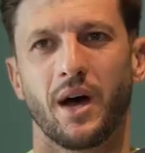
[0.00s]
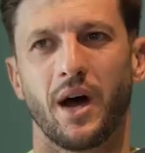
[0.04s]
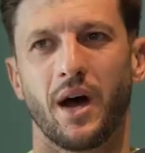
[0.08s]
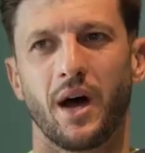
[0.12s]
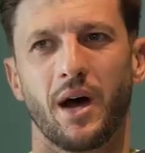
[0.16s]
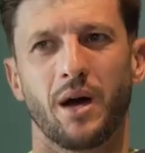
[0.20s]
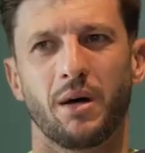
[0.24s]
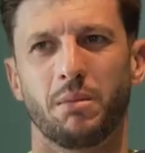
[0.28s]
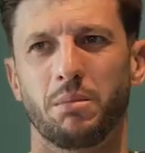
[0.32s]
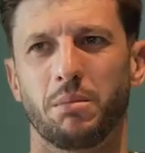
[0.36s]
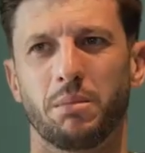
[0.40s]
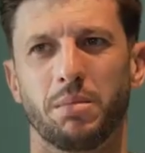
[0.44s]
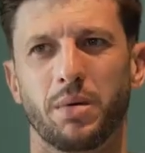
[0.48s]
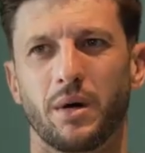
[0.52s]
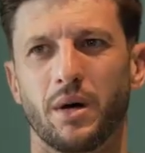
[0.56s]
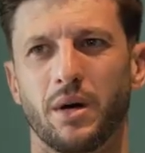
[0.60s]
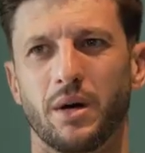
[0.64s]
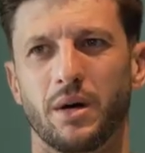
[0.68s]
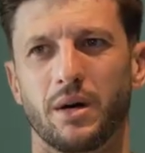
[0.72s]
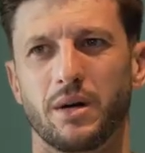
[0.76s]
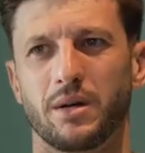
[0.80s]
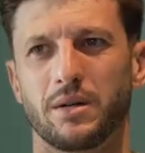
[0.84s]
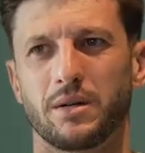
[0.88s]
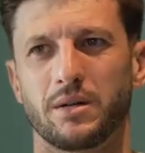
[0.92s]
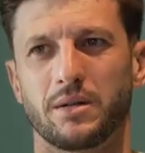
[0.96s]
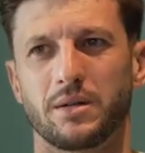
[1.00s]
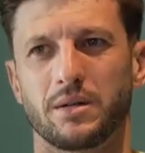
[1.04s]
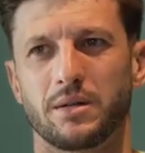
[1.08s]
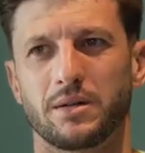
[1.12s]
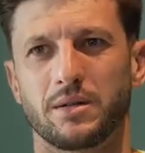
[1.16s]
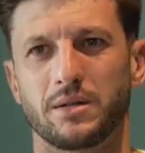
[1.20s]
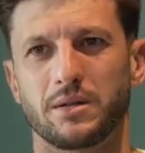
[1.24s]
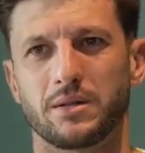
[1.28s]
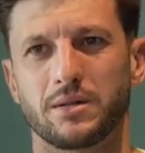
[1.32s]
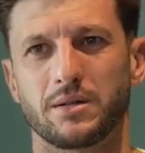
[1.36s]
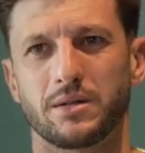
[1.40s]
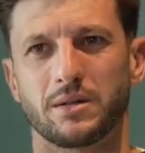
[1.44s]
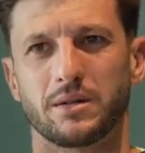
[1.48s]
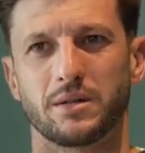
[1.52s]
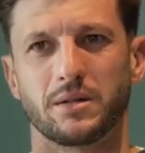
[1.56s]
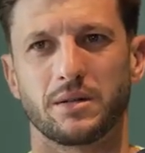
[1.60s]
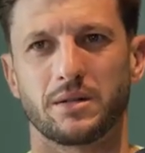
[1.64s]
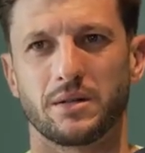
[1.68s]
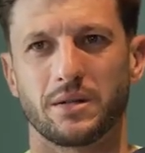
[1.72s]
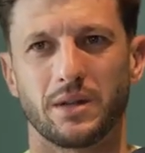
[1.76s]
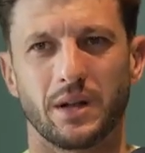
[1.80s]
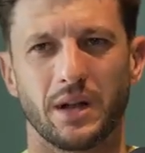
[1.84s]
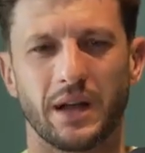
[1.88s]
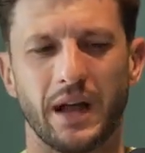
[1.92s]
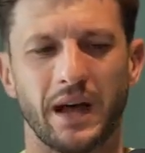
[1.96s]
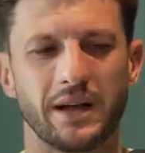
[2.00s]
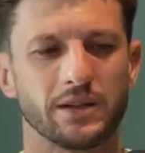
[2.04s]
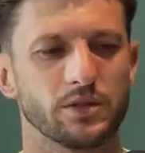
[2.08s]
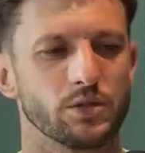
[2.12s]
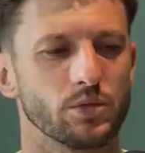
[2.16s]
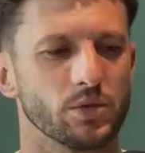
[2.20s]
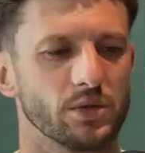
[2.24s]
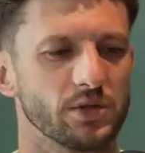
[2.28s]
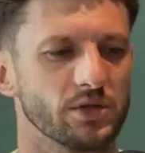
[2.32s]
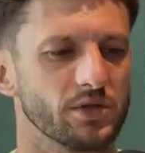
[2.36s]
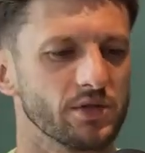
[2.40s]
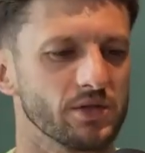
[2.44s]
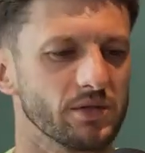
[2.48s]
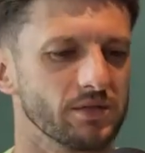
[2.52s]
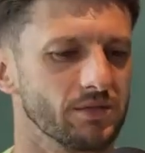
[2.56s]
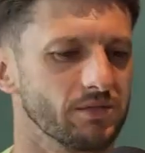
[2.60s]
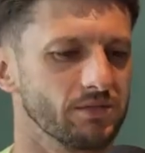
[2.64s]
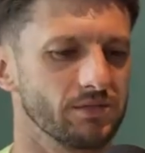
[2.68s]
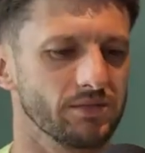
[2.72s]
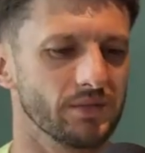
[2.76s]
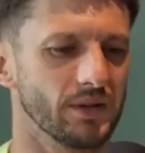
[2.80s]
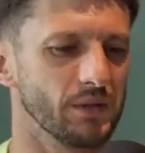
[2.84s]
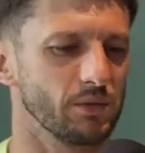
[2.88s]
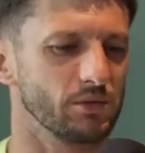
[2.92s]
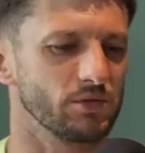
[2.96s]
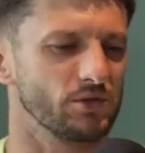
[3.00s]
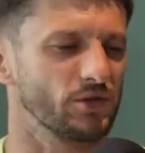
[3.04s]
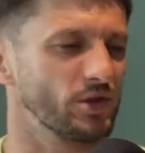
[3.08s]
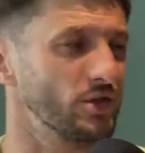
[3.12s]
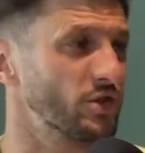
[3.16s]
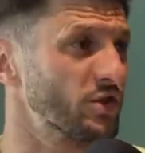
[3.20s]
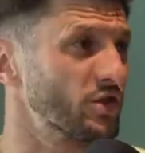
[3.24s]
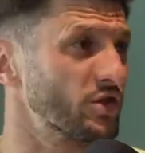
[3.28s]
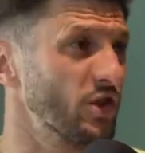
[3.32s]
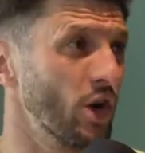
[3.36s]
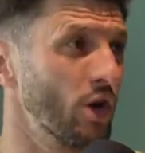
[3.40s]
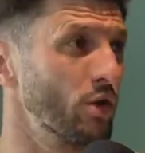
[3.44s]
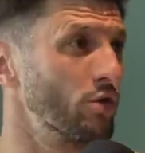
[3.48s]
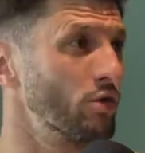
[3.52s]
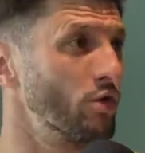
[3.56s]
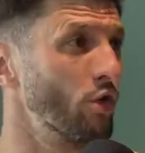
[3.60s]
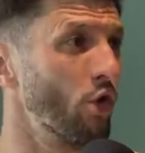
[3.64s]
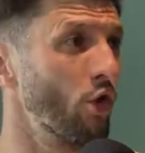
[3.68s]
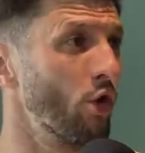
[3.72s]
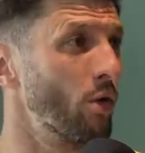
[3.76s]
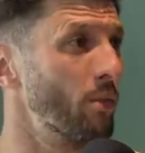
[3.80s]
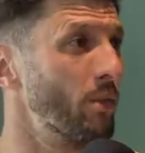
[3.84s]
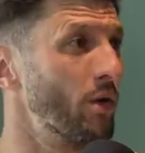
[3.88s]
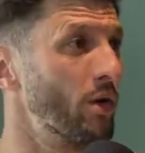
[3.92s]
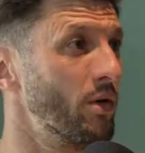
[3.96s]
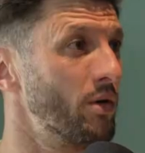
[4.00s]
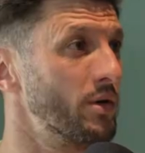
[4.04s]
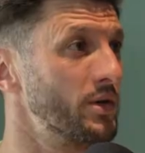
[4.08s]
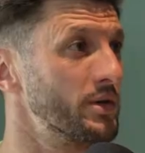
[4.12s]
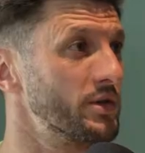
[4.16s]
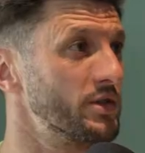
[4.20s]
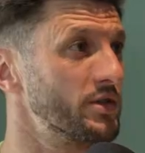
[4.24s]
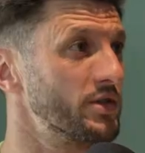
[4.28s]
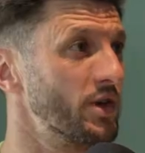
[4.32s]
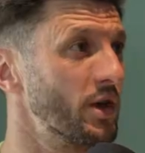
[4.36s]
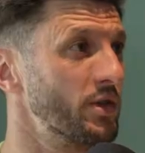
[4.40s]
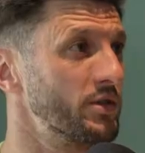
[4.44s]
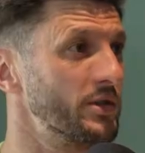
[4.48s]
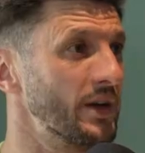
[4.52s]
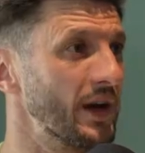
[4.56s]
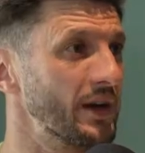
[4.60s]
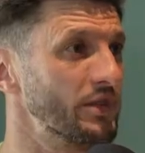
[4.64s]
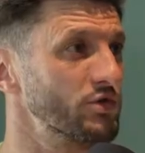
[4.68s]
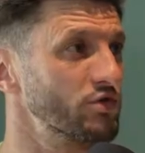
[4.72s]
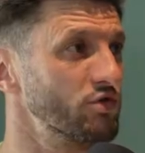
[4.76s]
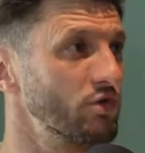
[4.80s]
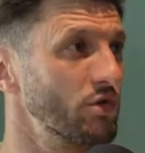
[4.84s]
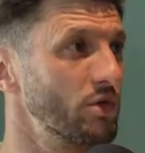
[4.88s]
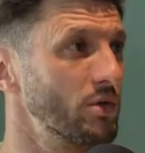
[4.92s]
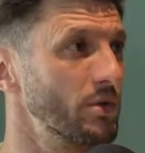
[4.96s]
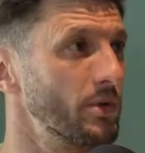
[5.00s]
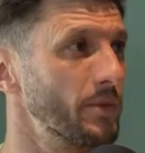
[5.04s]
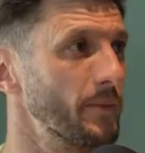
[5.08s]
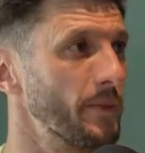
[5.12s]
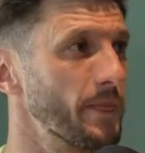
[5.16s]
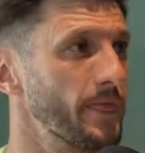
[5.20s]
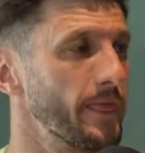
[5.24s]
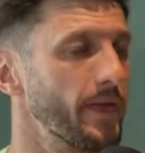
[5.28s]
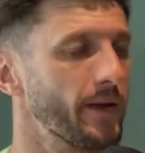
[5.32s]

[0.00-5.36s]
But the lads it was just so normal and so natural.